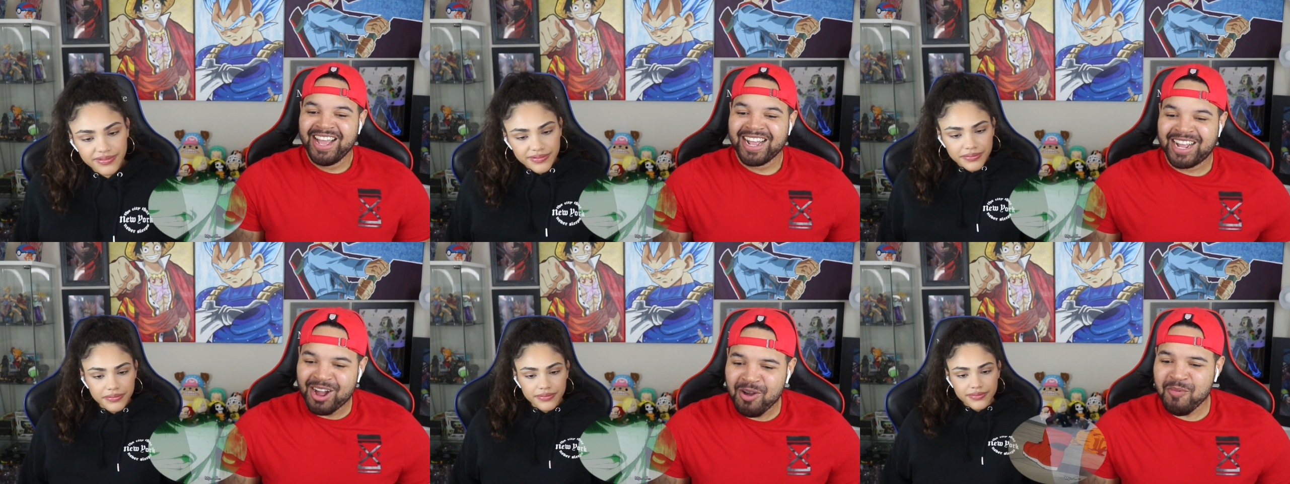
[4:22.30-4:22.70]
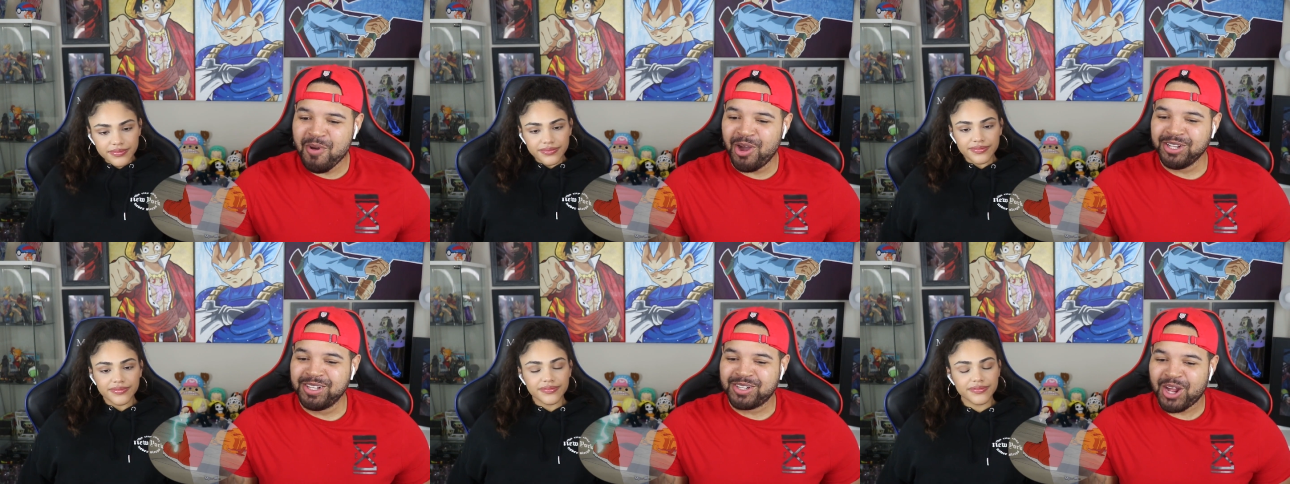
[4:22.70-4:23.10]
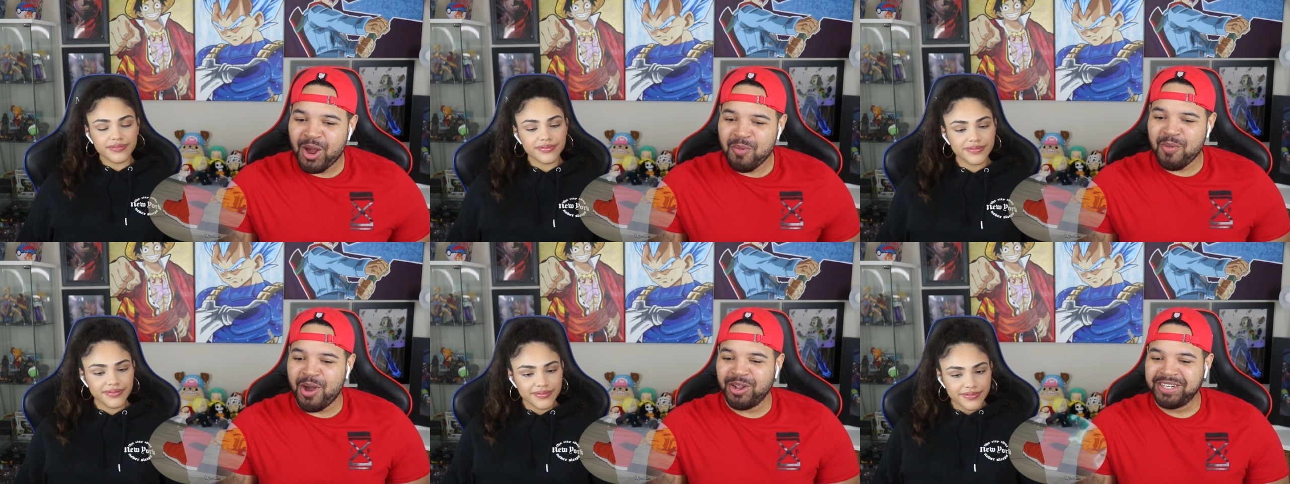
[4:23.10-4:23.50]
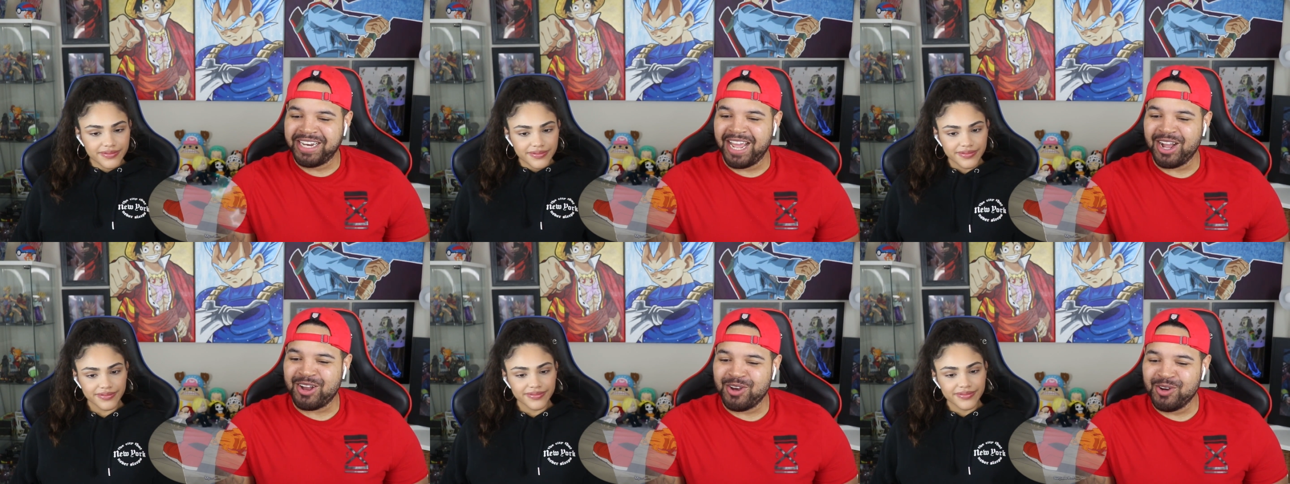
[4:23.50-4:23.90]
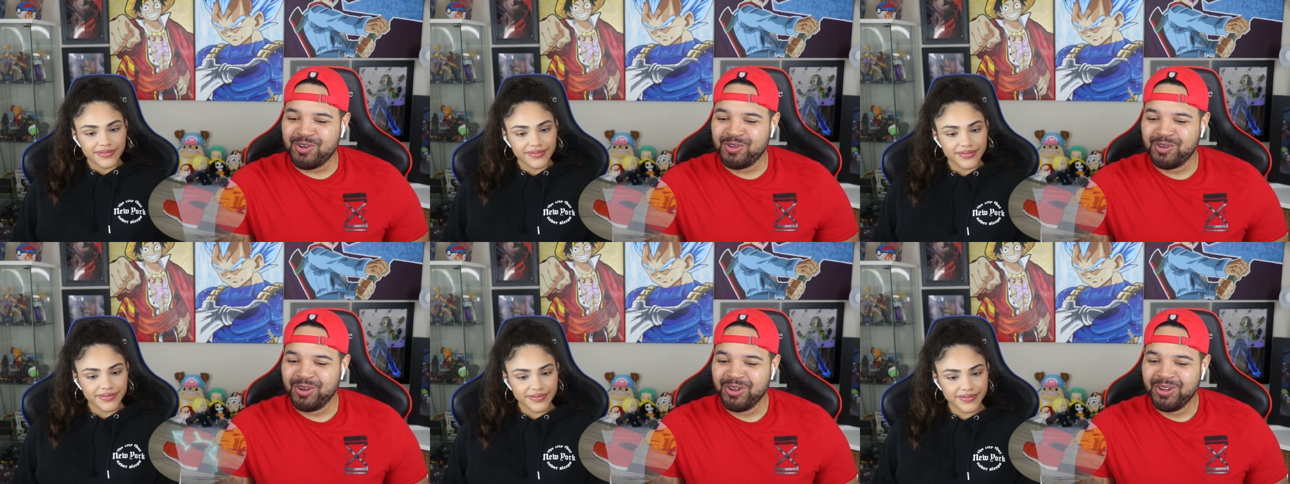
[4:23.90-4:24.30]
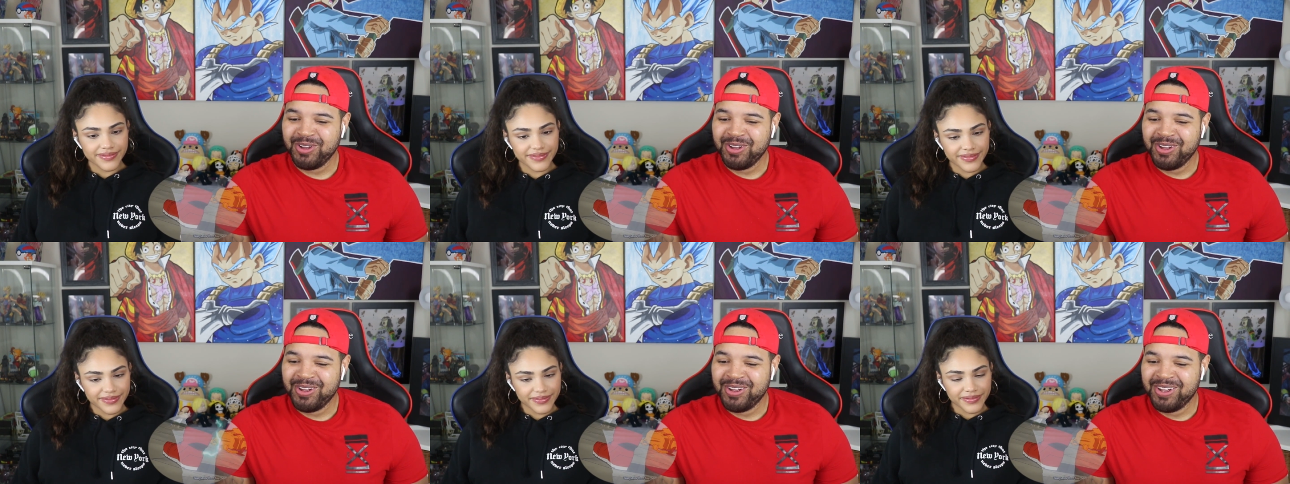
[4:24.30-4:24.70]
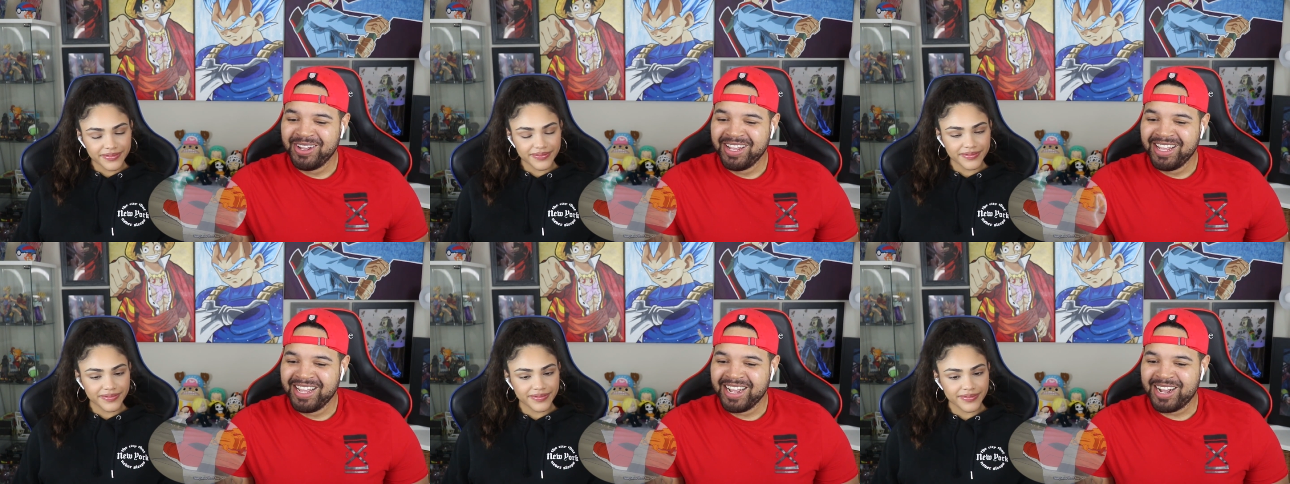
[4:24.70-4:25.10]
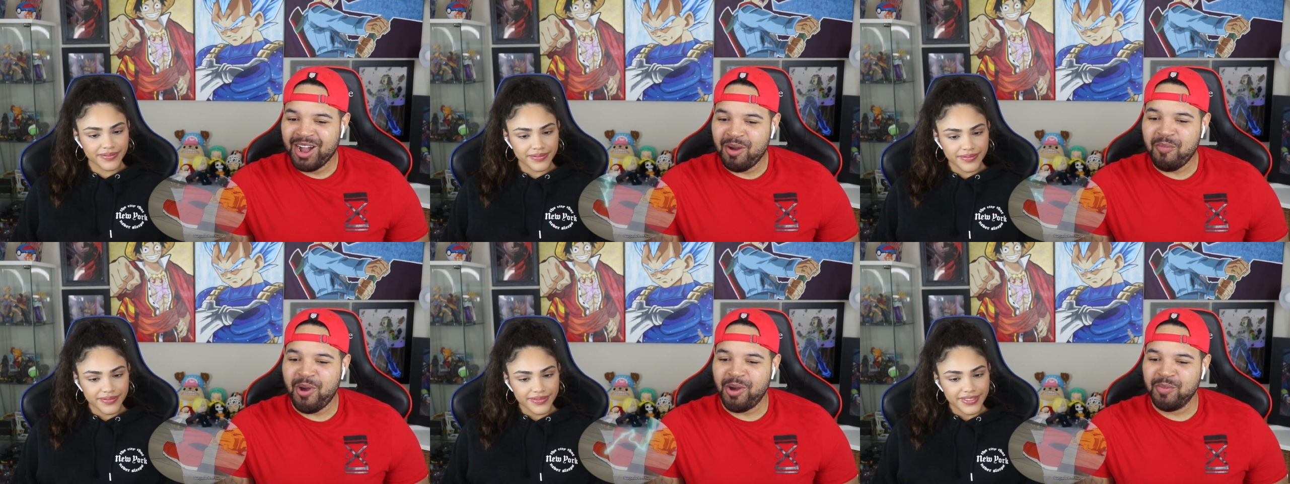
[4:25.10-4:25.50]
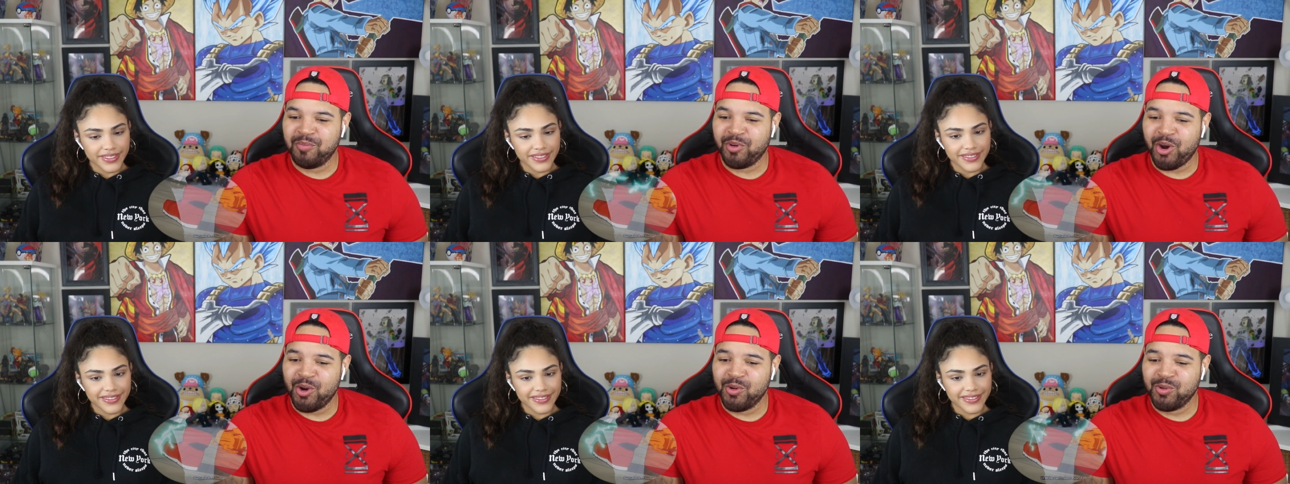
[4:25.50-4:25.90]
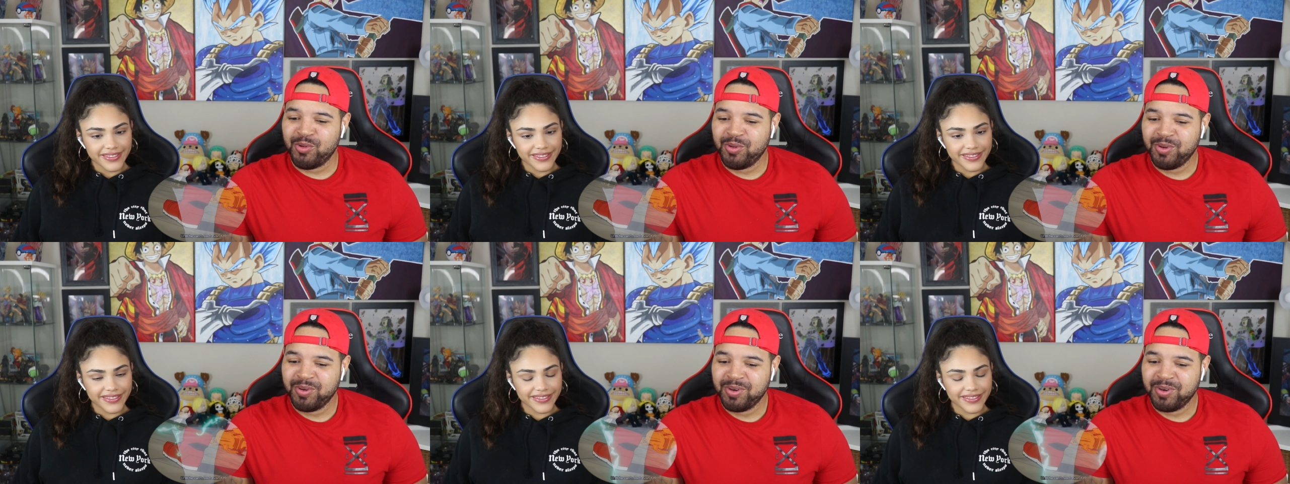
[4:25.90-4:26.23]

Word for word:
Speaker 1: come on, come on, Deku. Come on, bro.